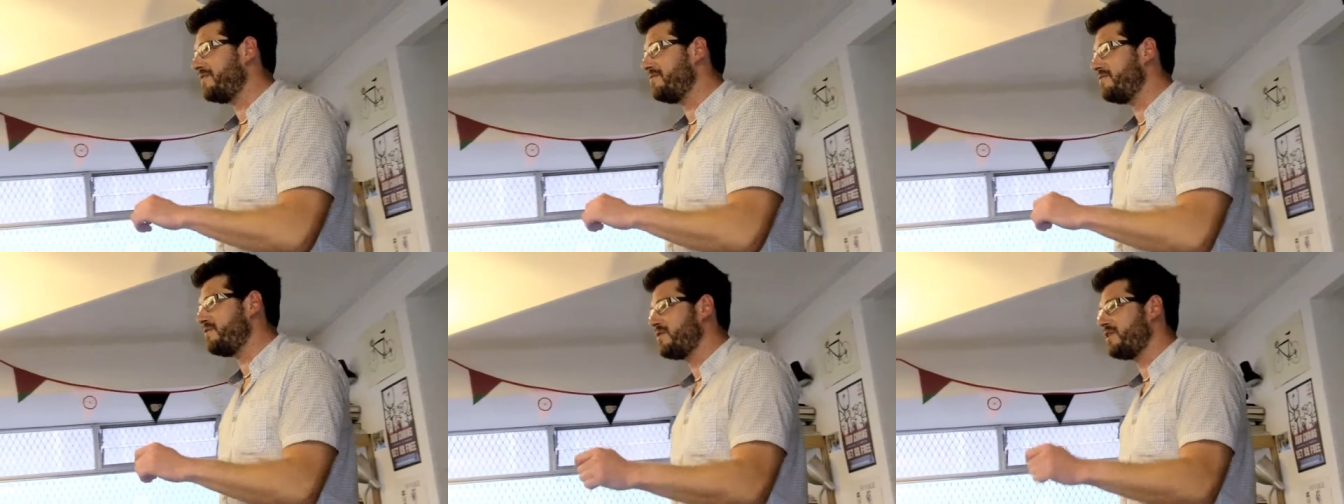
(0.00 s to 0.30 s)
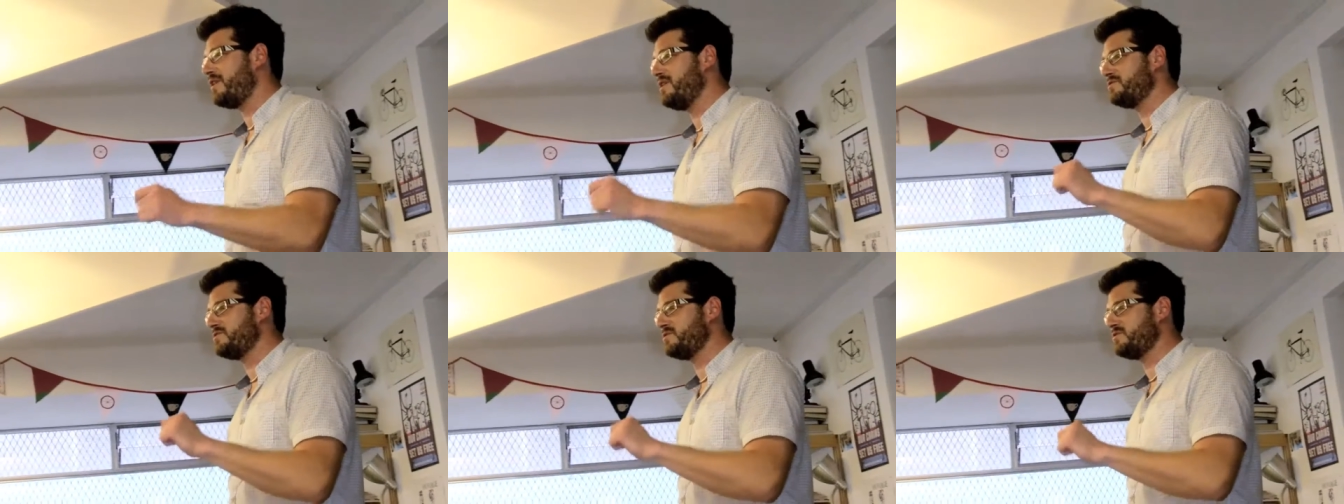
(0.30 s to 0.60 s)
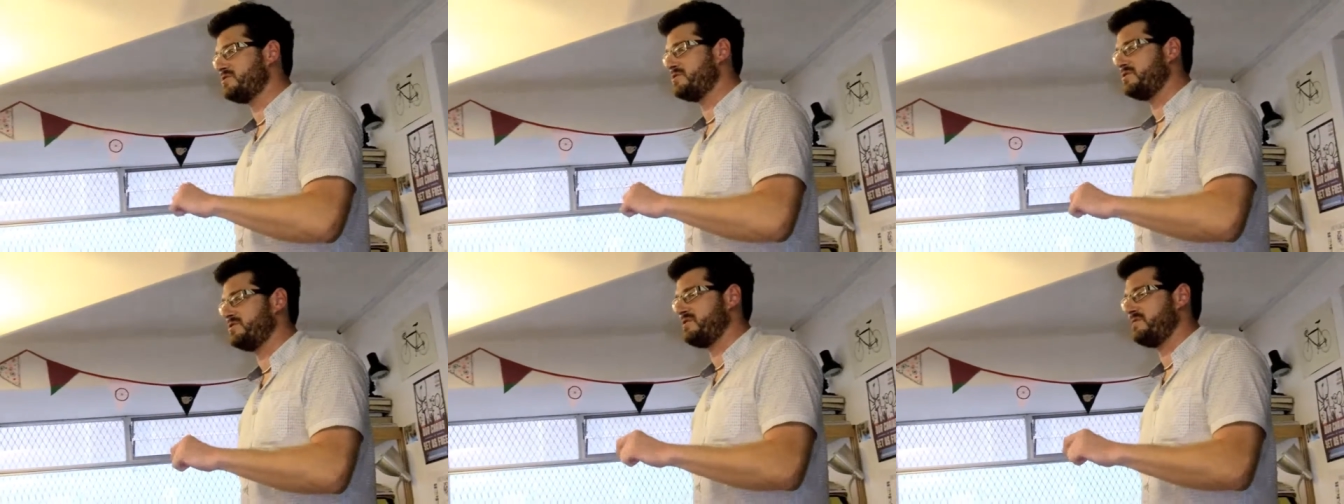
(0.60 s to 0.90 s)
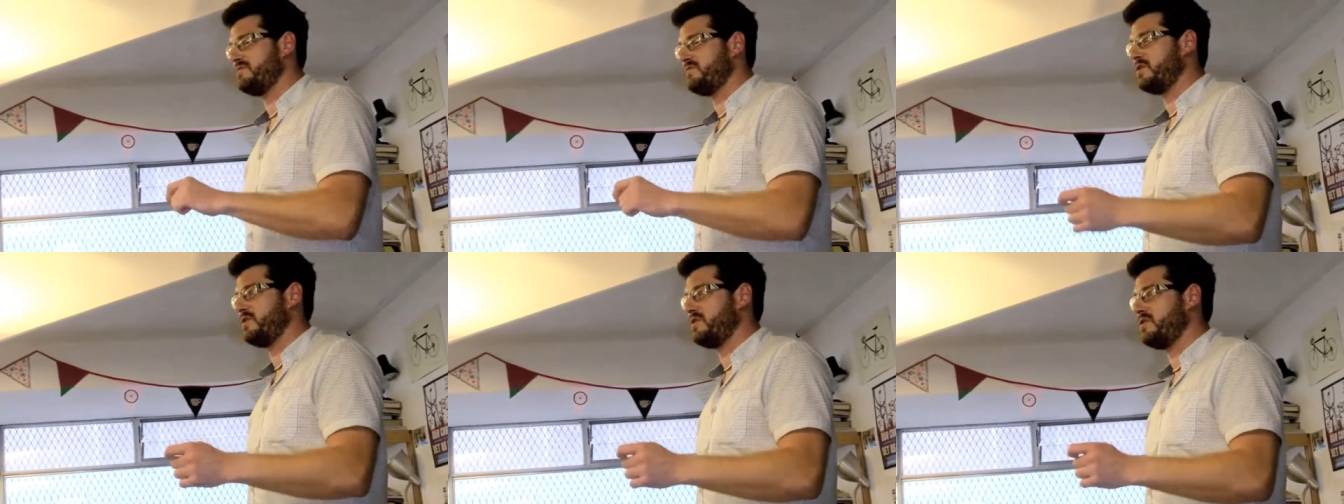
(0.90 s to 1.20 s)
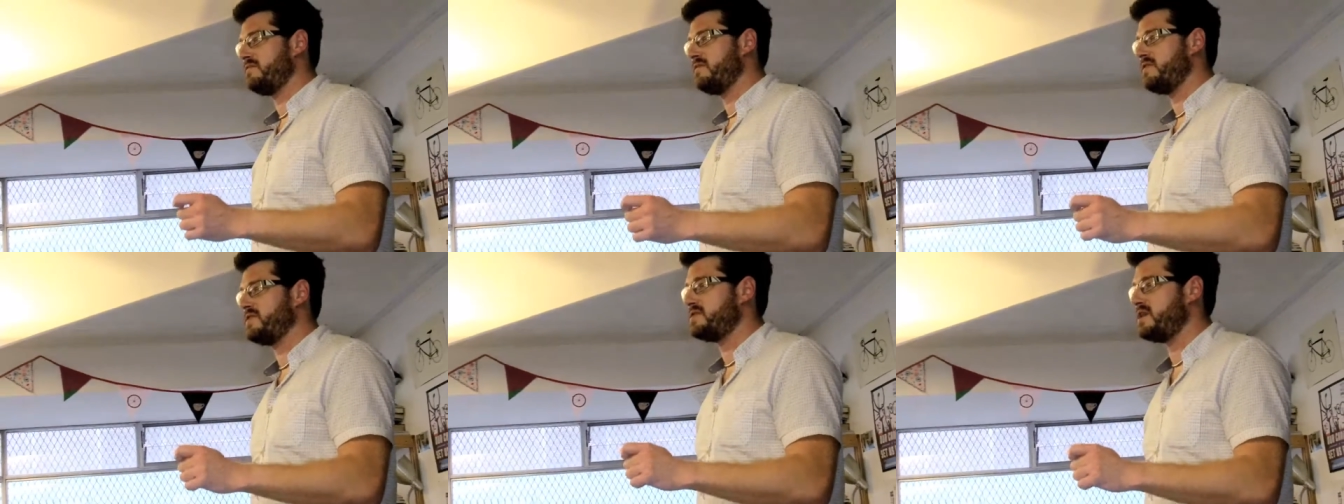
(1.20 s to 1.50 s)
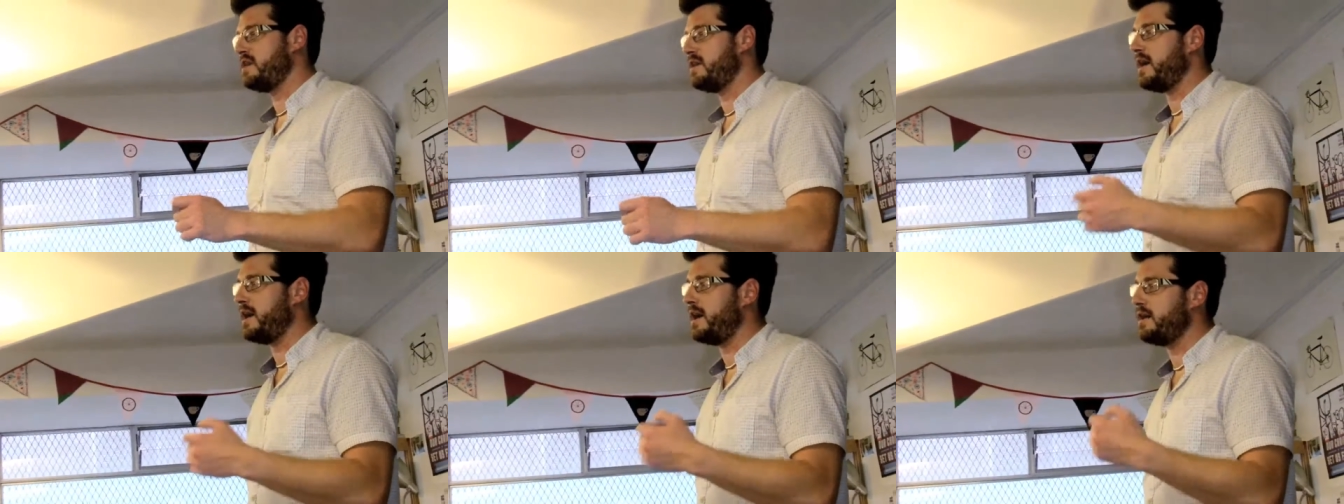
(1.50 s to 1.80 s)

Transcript: if you guys all do something good in this area,